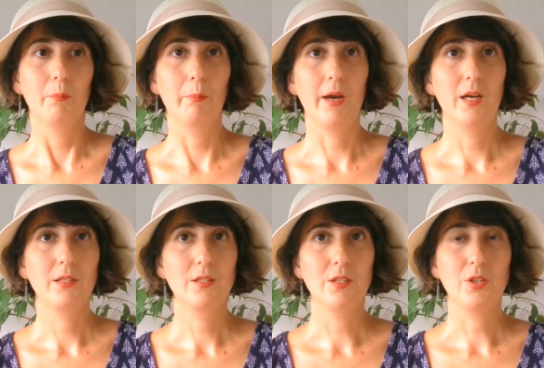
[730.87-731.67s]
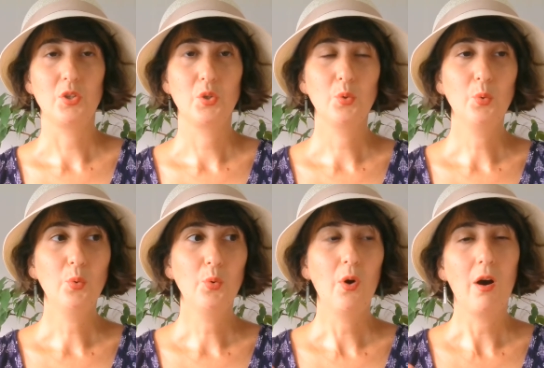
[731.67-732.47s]
but
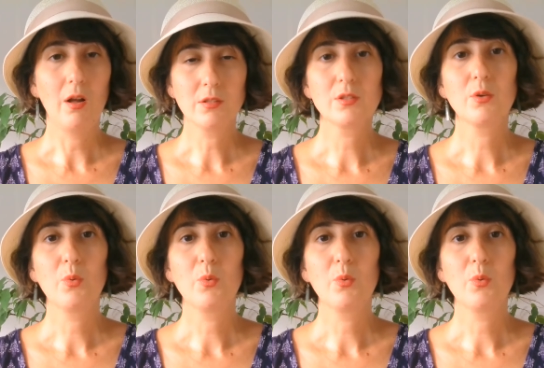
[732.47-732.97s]
you also